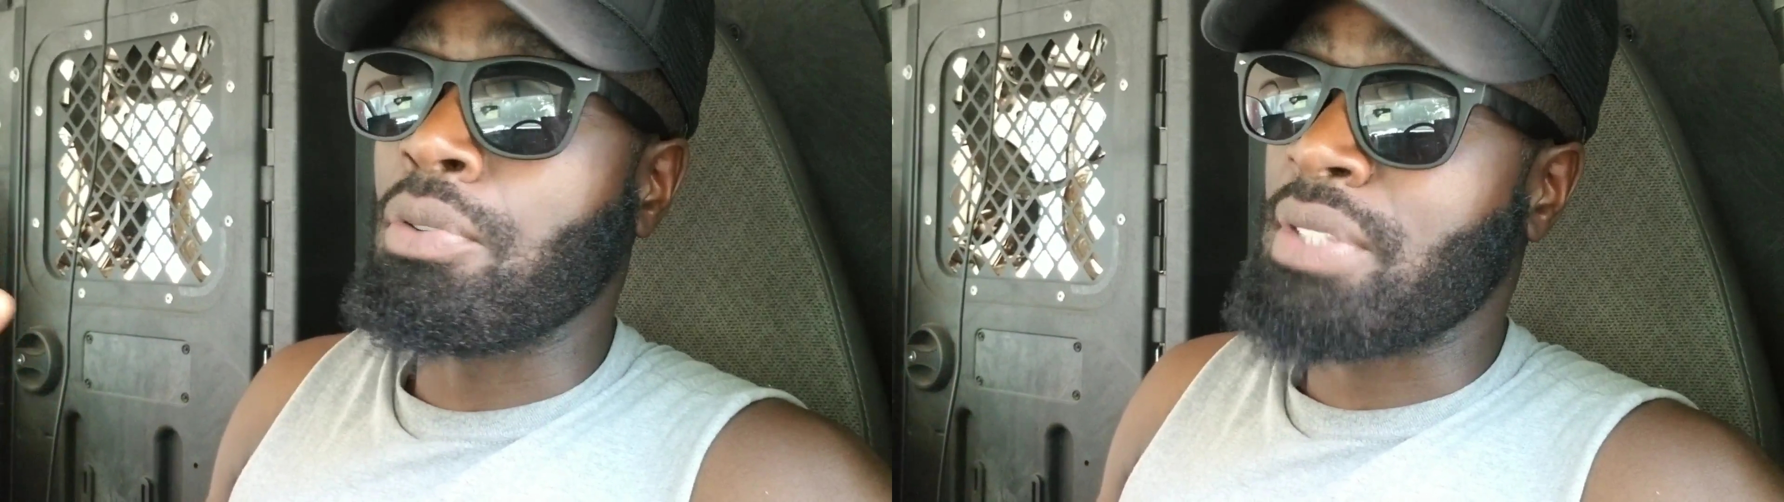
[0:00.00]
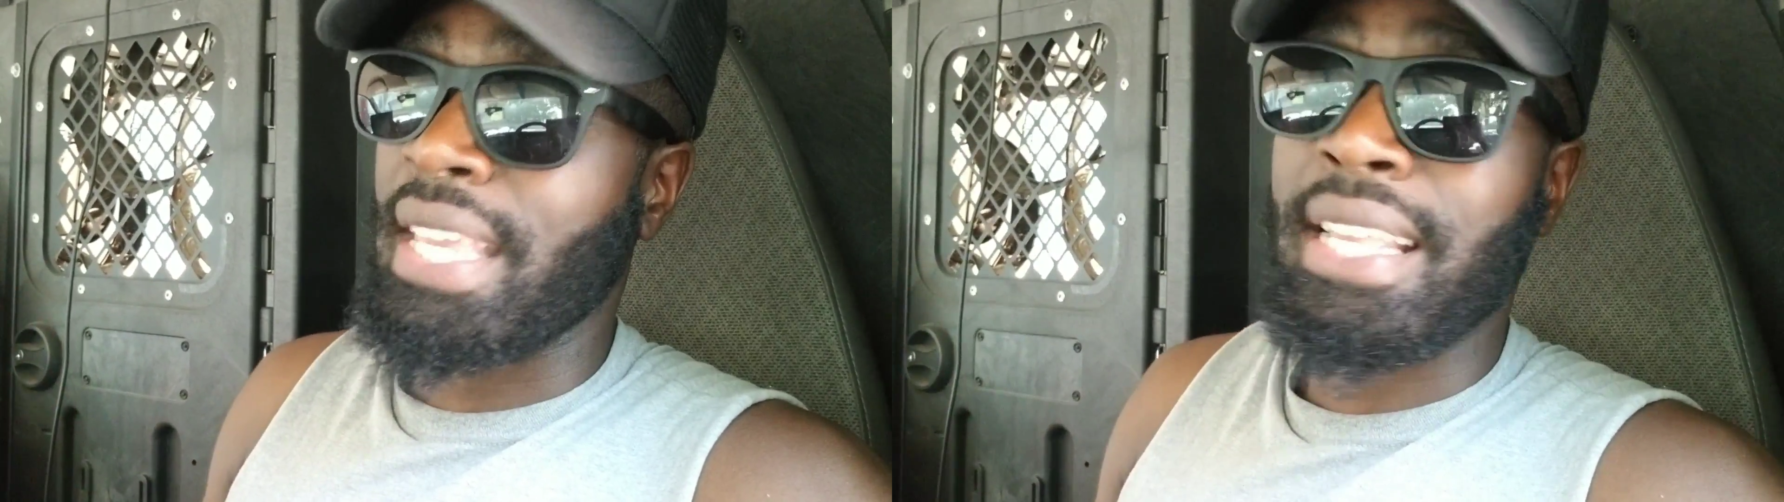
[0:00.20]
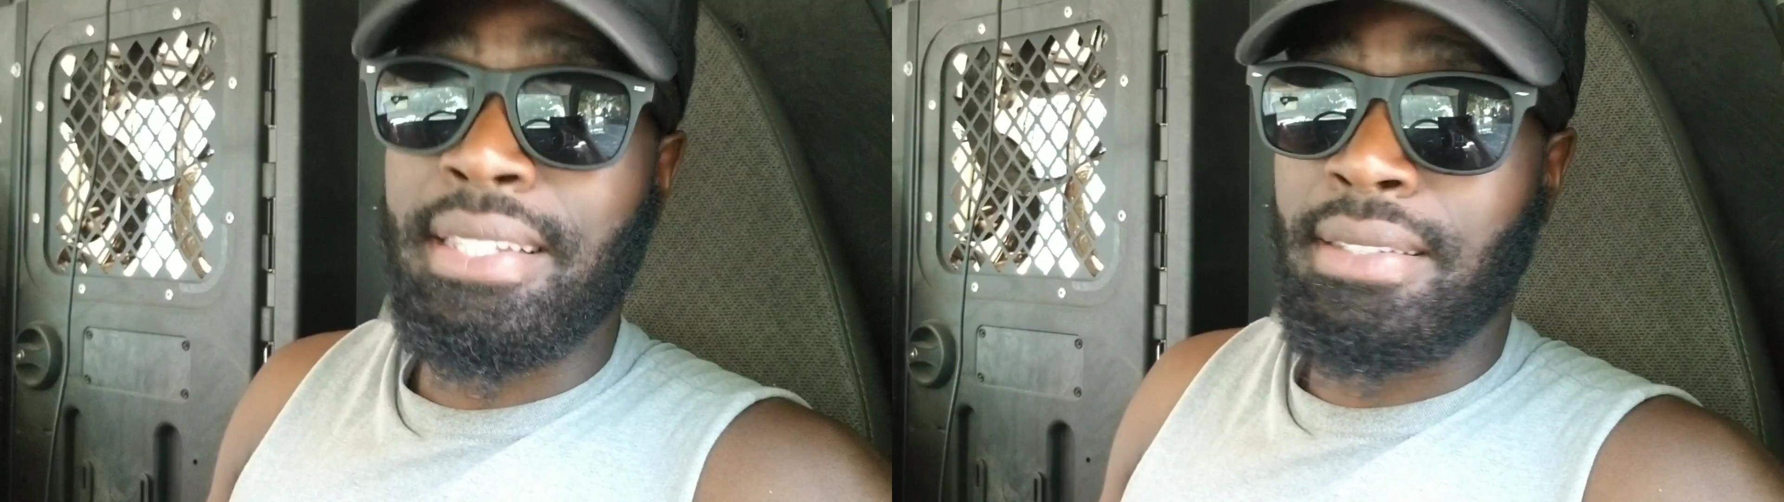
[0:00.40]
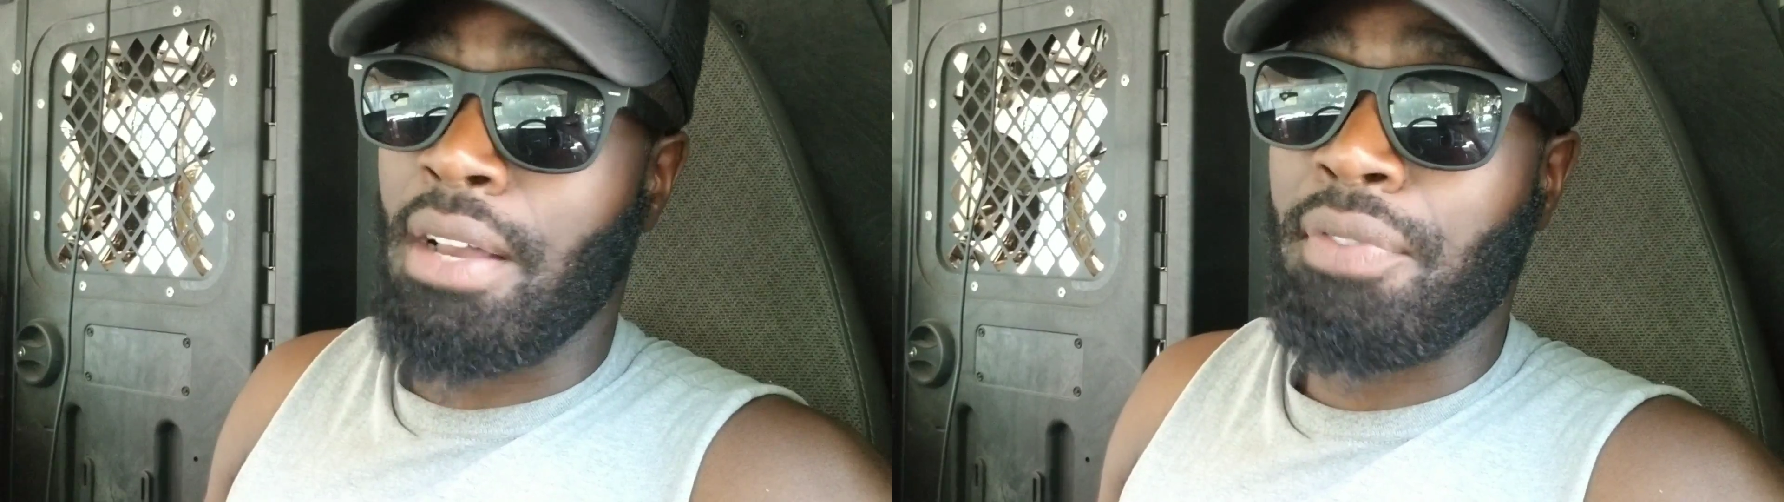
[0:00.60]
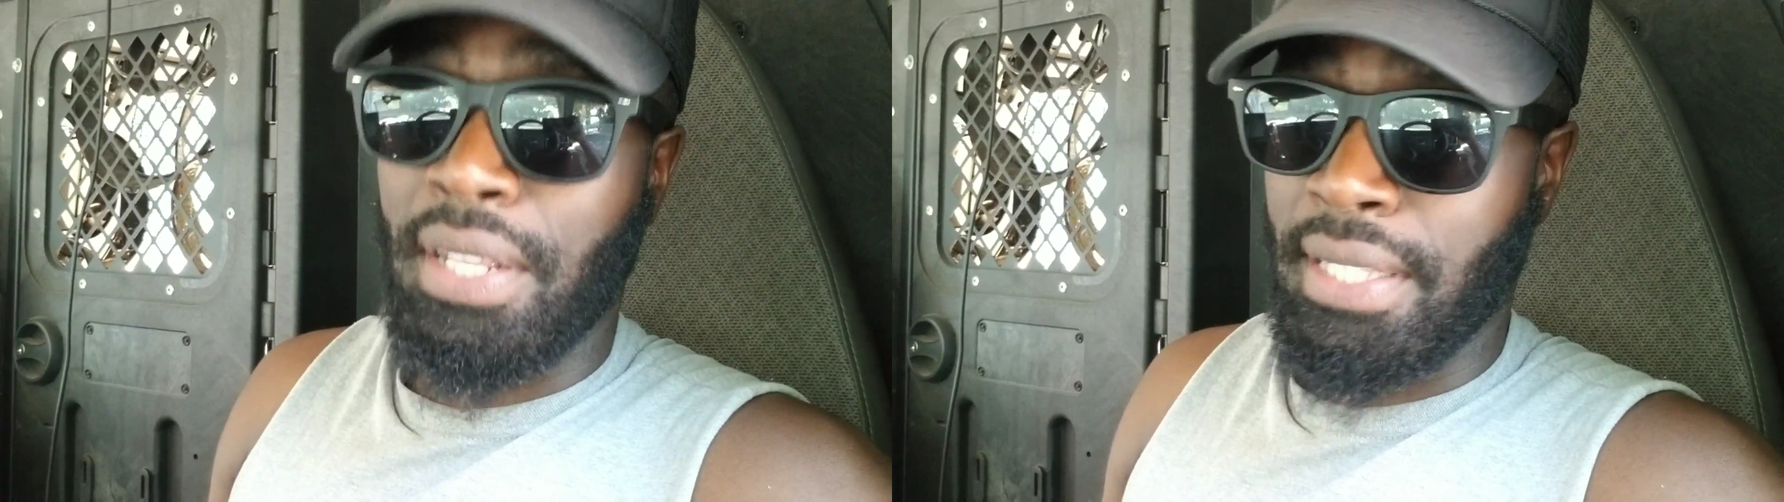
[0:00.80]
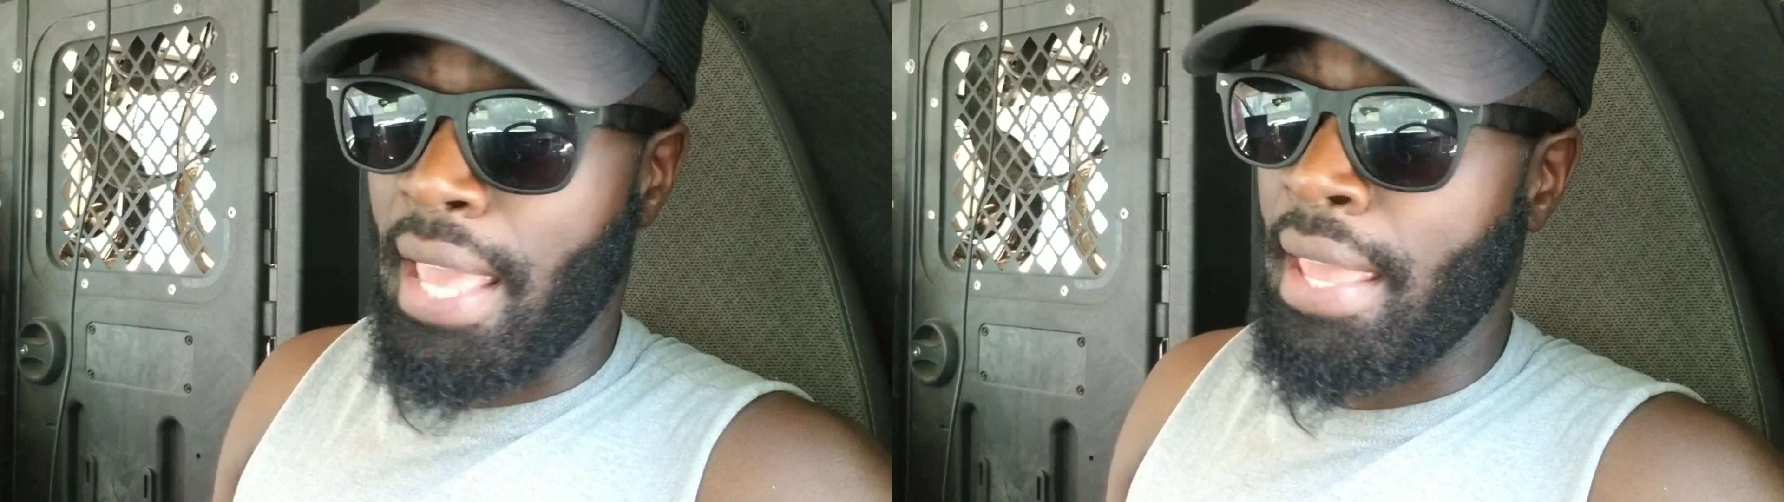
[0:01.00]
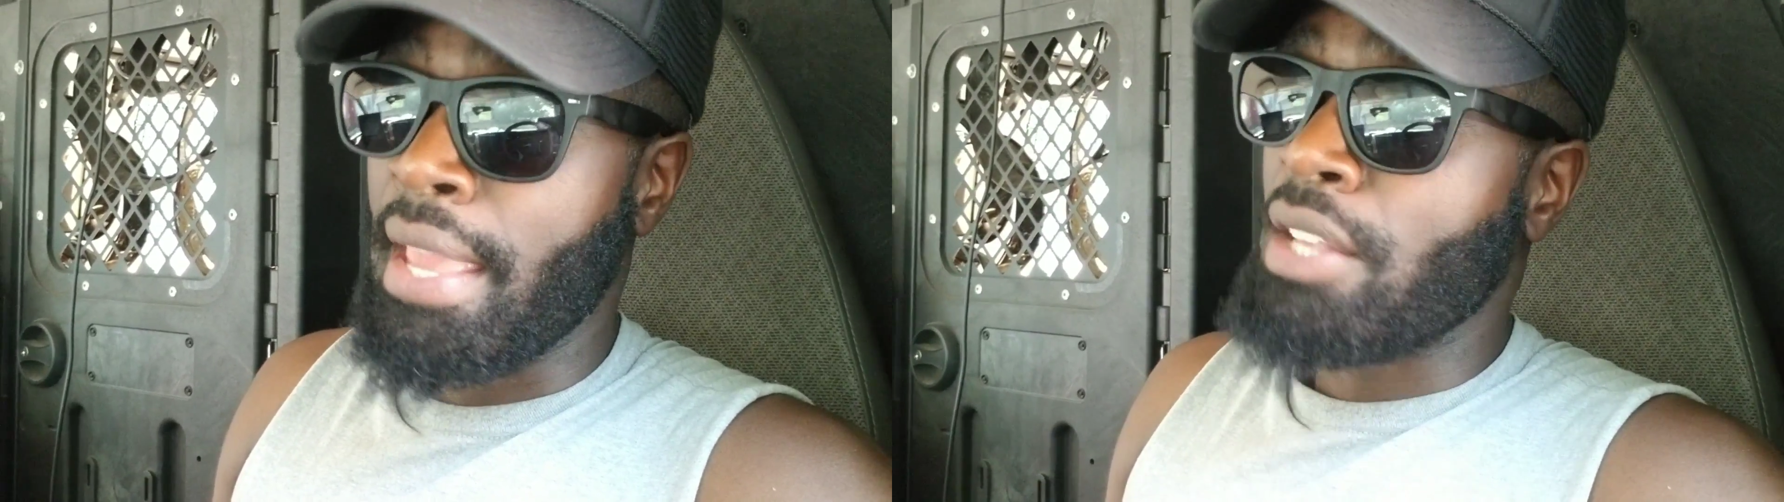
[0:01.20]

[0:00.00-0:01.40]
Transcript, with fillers: tickets, and stuff like that.